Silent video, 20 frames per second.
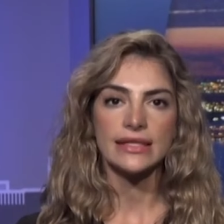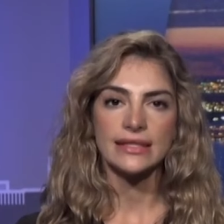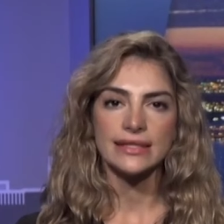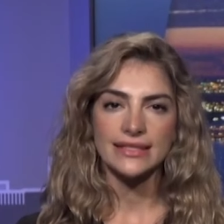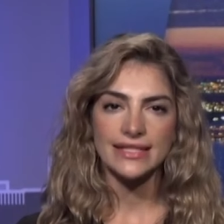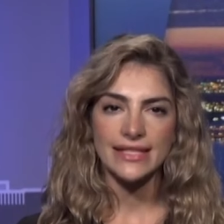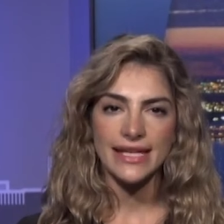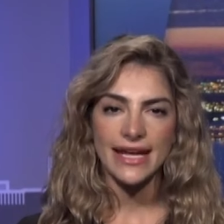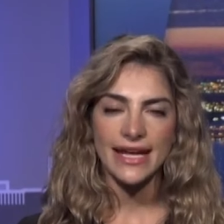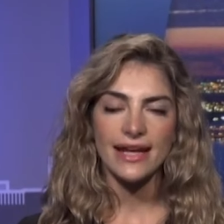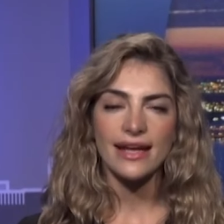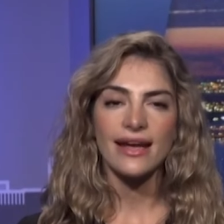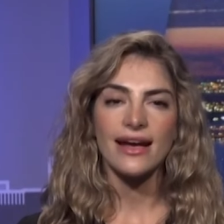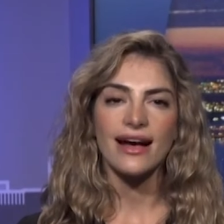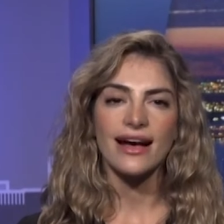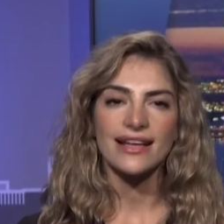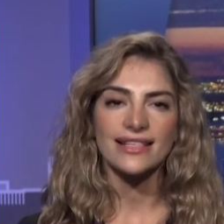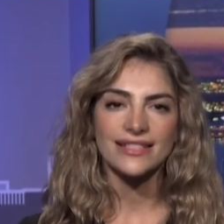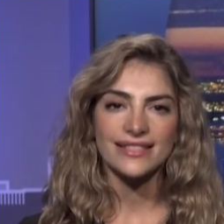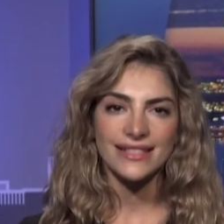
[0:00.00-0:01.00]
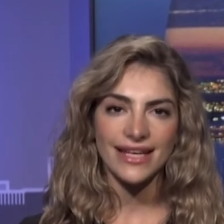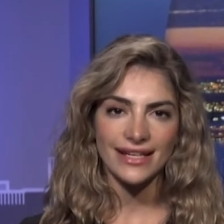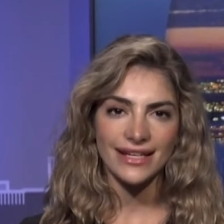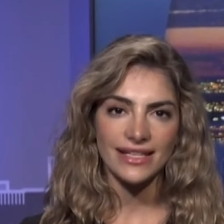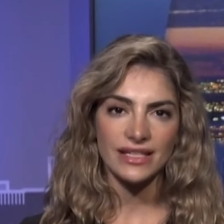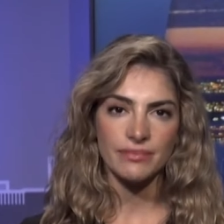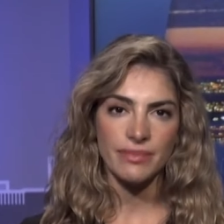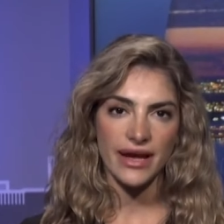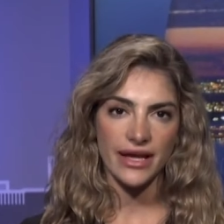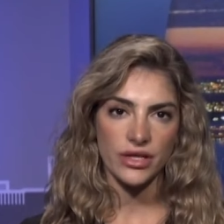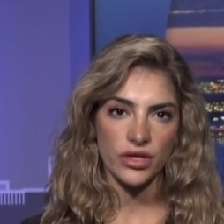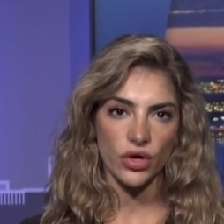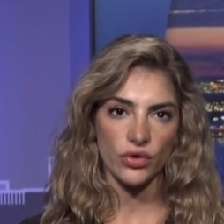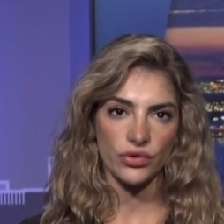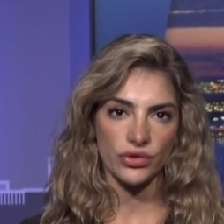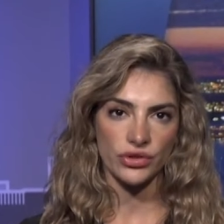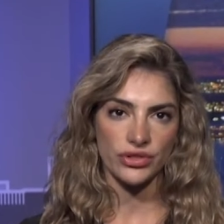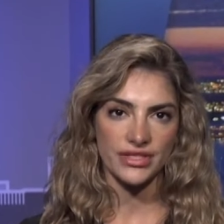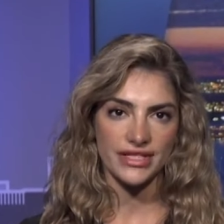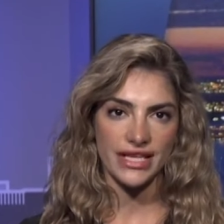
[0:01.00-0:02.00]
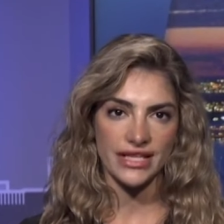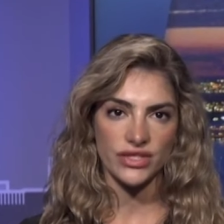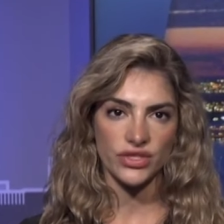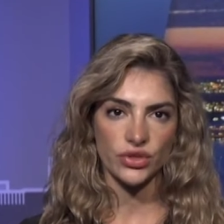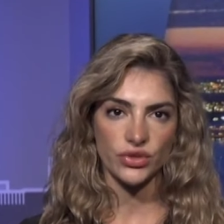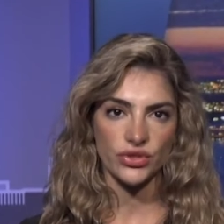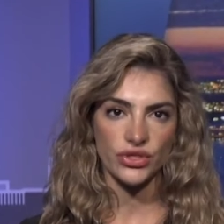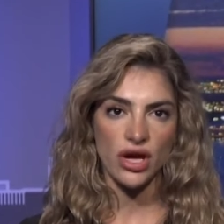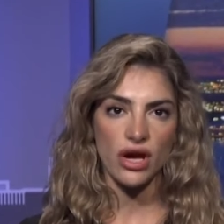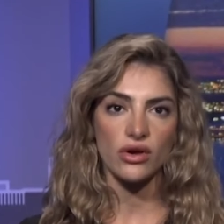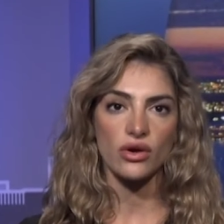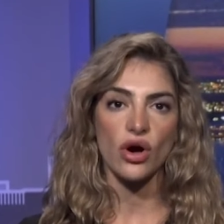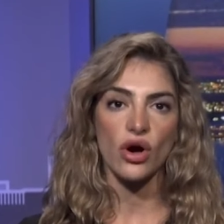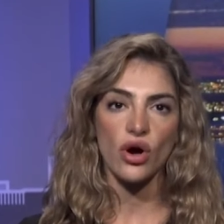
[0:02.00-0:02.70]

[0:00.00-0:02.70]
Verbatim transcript: Today, a second pet owner says her dog